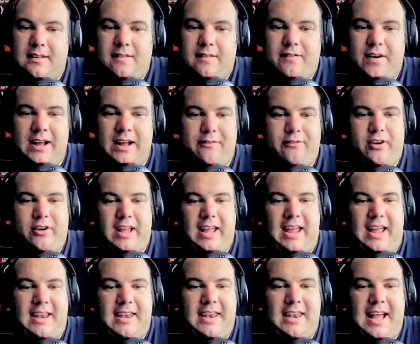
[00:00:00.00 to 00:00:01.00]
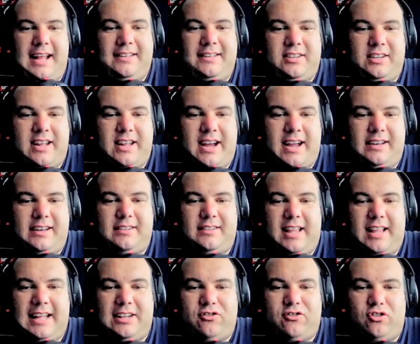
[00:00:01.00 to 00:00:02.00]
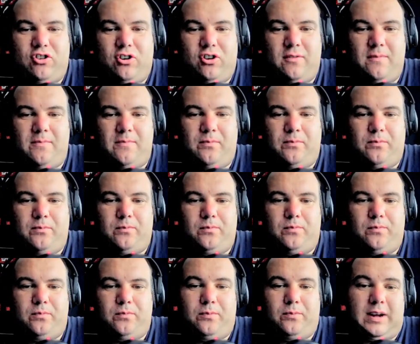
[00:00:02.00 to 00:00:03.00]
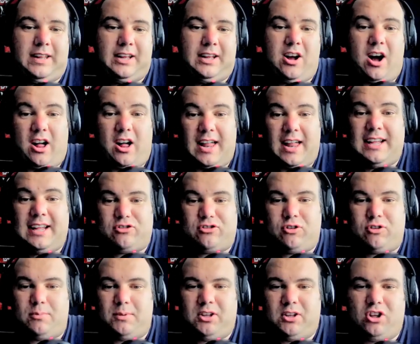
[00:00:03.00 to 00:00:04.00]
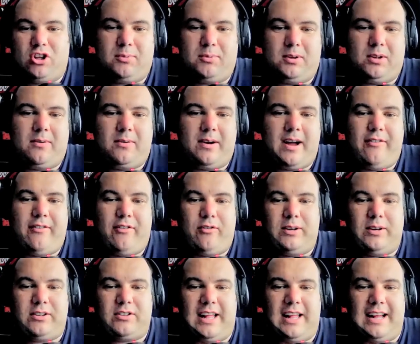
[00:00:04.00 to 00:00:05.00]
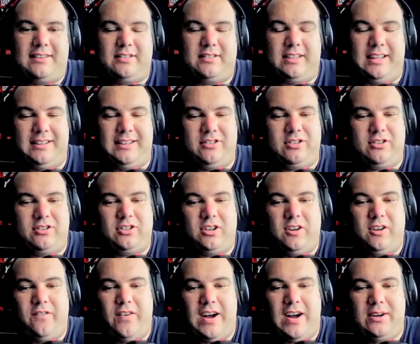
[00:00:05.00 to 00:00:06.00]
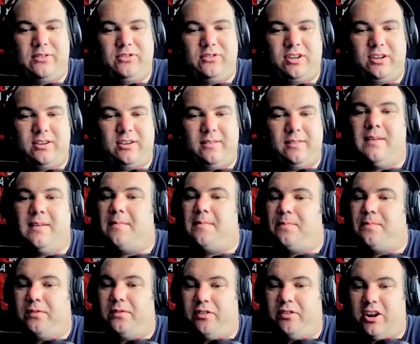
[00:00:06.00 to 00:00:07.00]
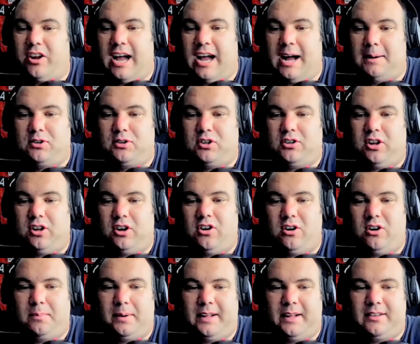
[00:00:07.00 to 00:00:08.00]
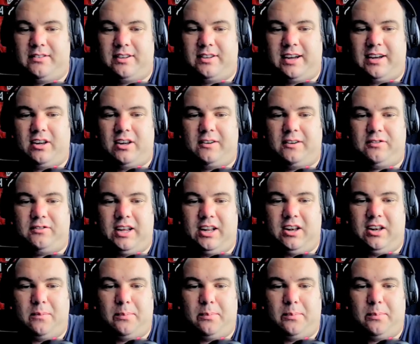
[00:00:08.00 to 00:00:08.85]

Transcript: Thankfully, in 99, his last run well, he got a last run with the WWF, which lasted till 2000. He captured the European title off D'Lo